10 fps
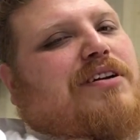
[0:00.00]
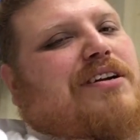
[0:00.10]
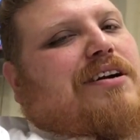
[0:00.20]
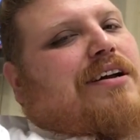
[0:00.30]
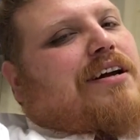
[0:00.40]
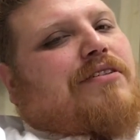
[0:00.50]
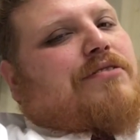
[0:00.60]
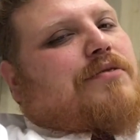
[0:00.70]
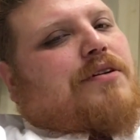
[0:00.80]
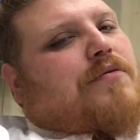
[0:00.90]
there that I don't
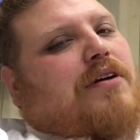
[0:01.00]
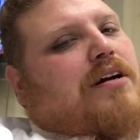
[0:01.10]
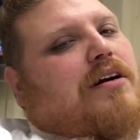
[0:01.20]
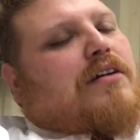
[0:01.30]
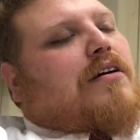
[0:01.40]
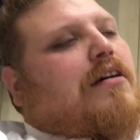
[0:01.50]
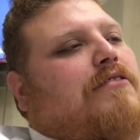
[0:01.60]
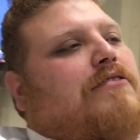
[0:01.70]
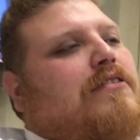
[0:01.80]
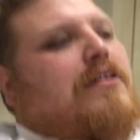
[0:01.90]
really want to cut
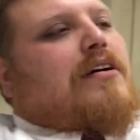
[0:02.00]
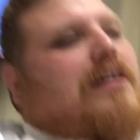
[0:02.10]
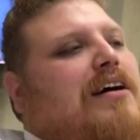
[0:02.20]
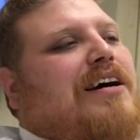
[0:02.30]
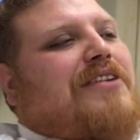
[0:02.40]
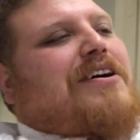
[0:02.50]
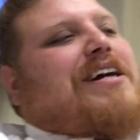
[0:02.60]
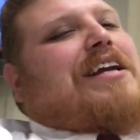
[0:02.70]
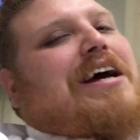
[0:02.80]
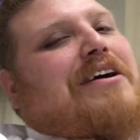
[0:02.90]
off
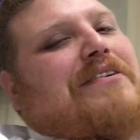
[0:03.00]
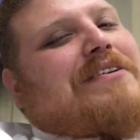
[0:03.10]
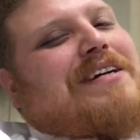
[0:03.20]
right now.